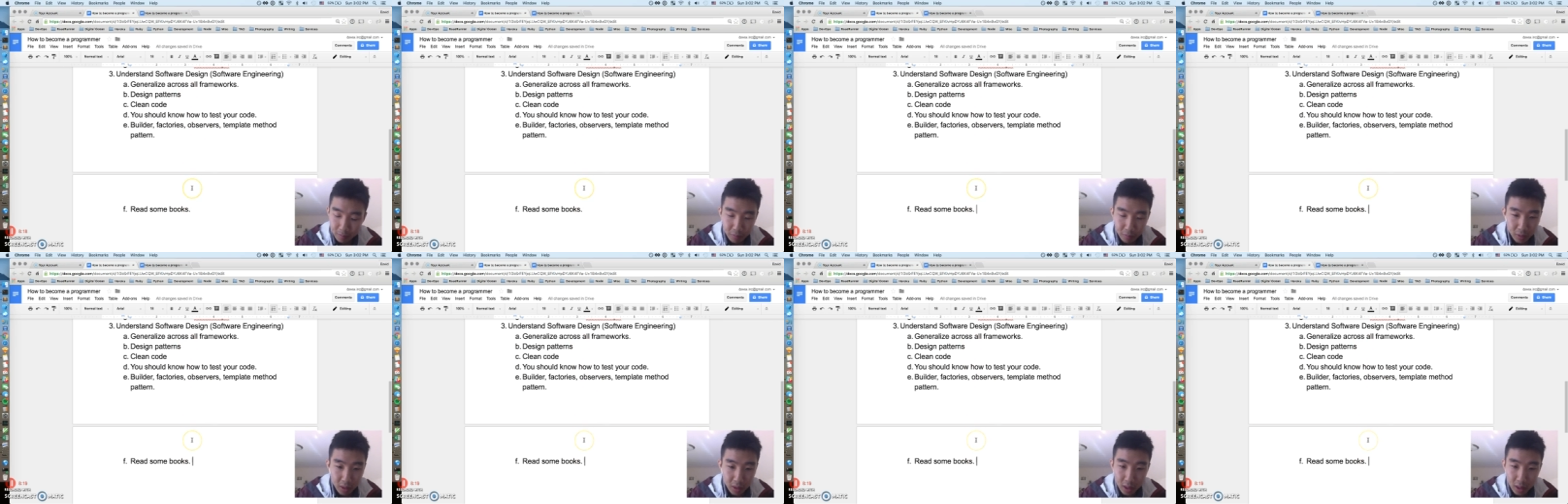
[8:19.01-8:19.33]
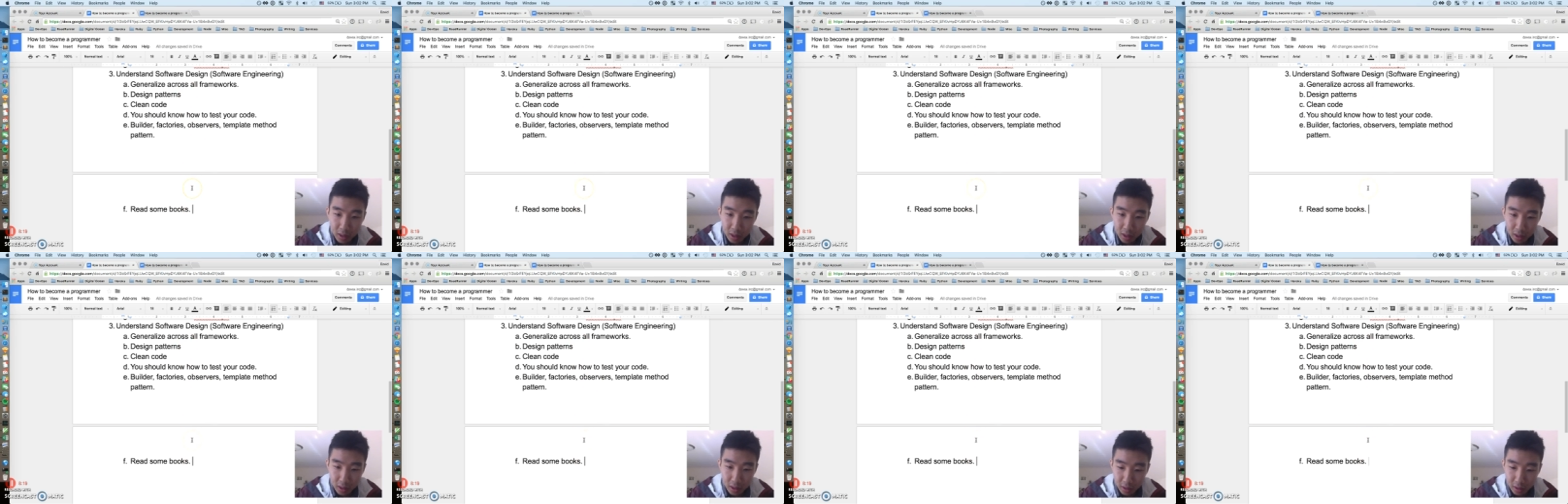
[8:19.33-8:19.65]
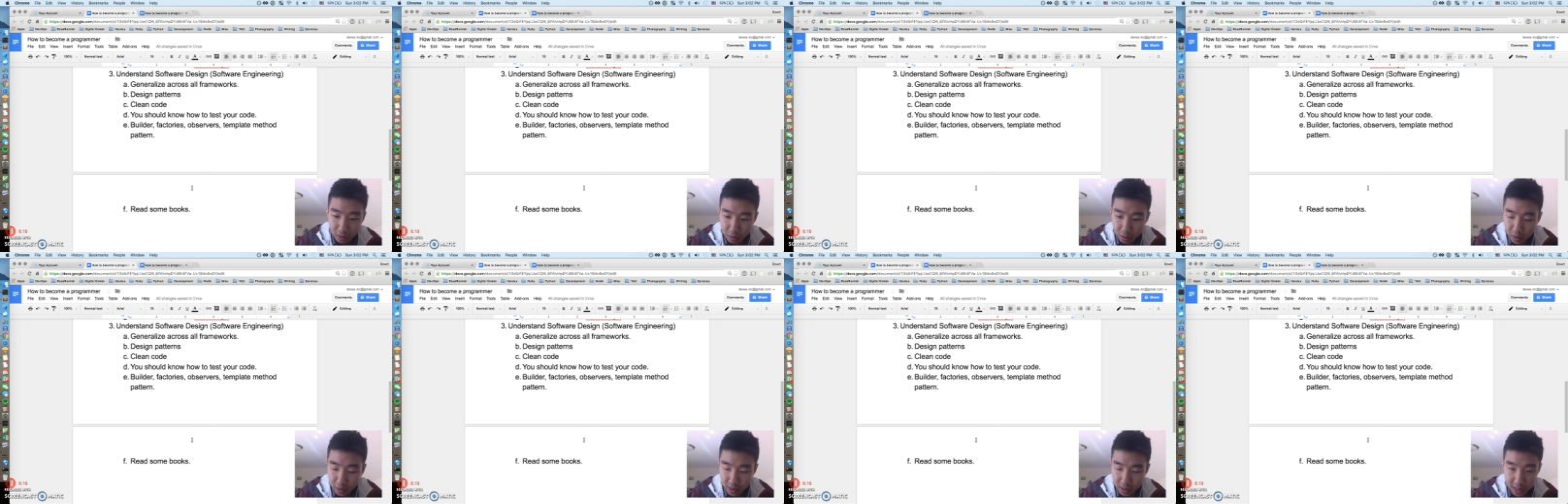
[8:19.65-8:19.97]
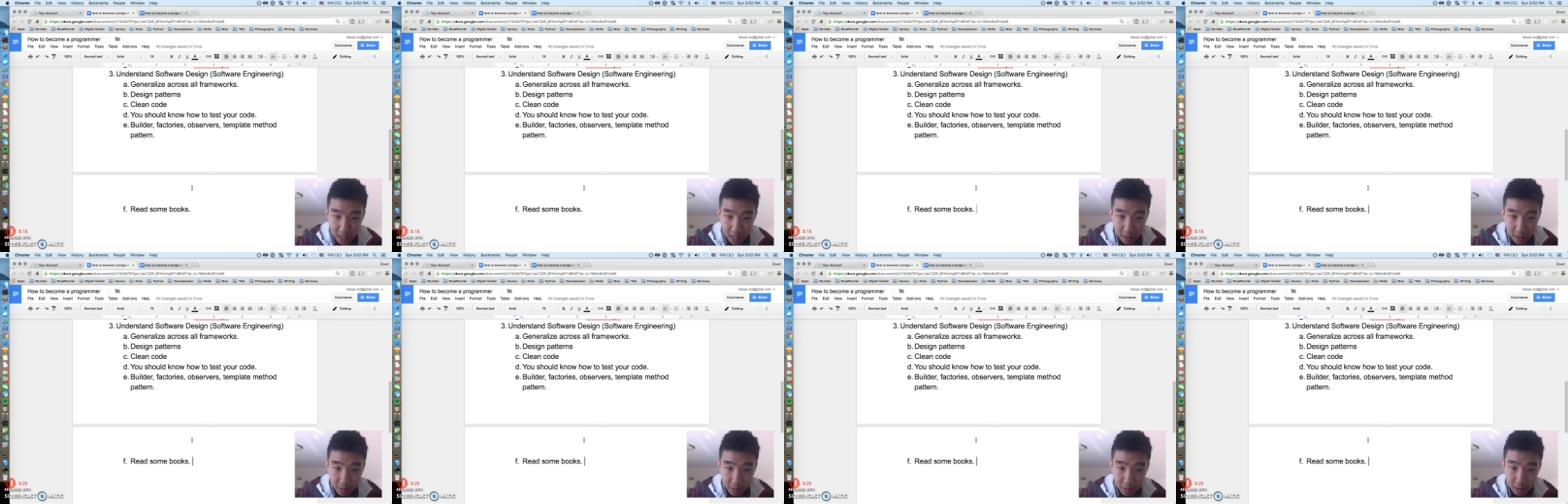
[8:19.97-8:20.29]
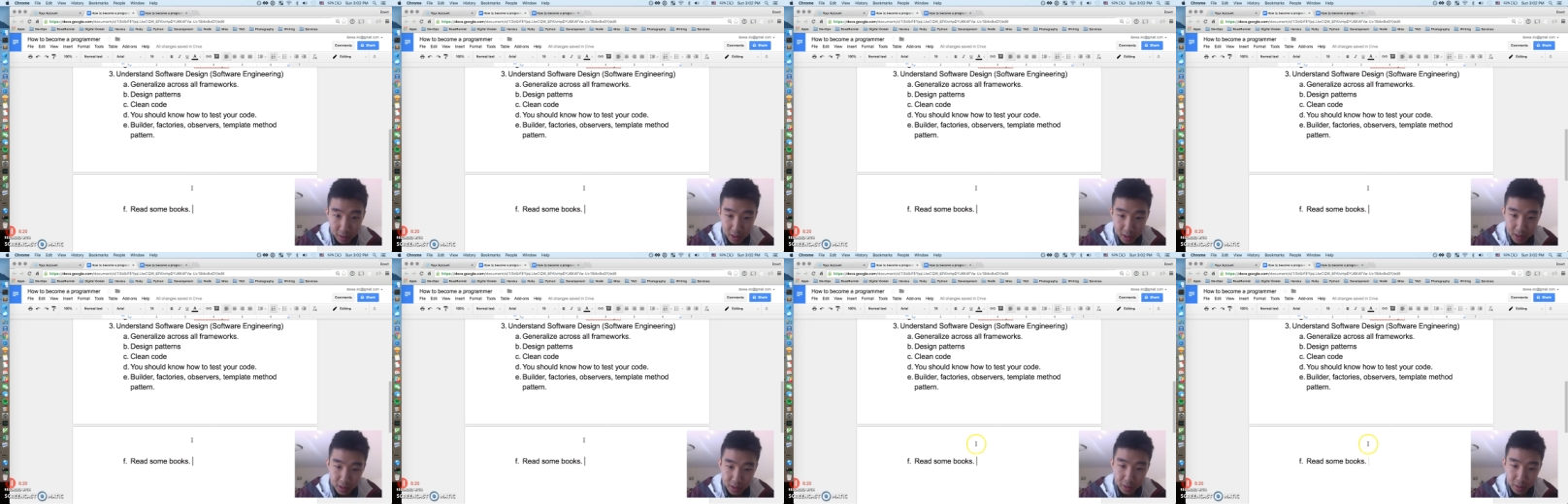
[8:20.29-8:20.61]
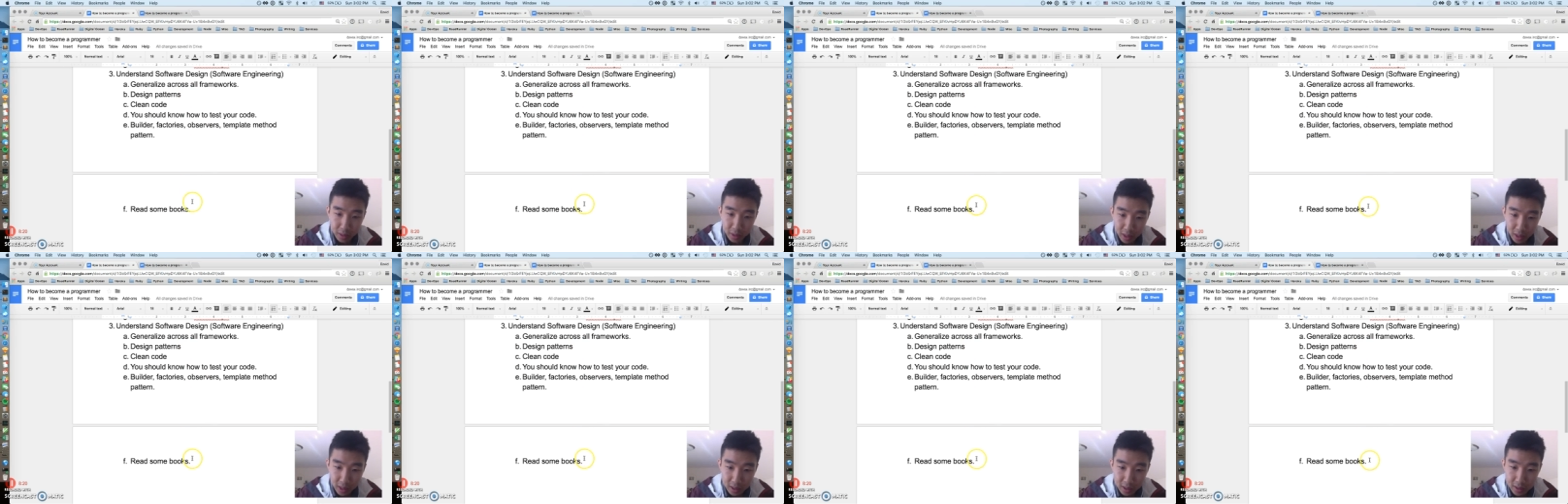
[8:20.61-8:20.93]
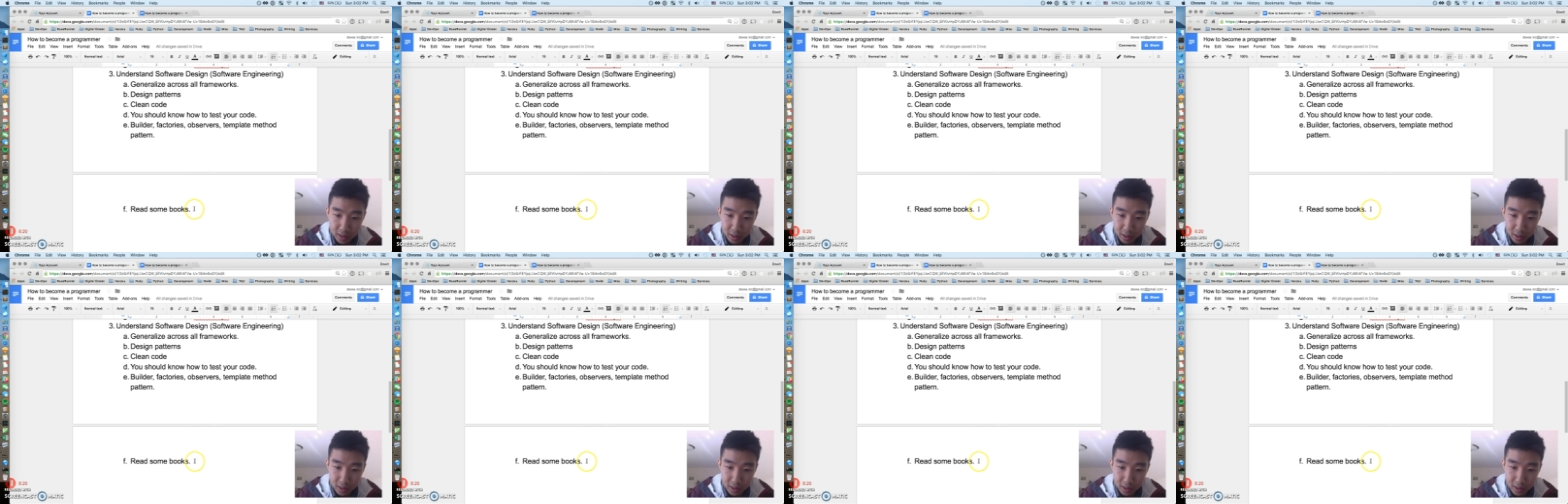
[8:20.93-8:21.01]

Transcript: nothing you encounter is unique.